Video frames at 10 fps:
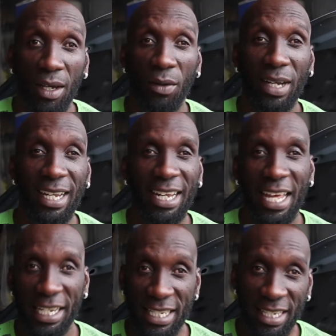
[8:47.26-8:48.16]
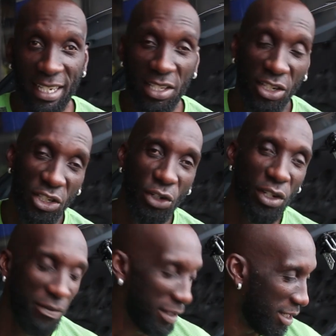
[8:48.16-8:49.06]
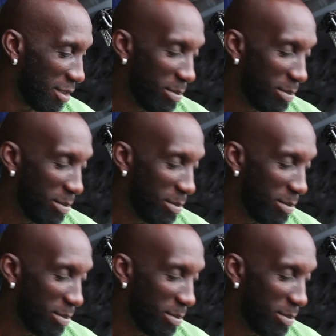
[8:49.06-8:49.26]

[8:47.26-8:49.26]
Well, like I said, it's a short video,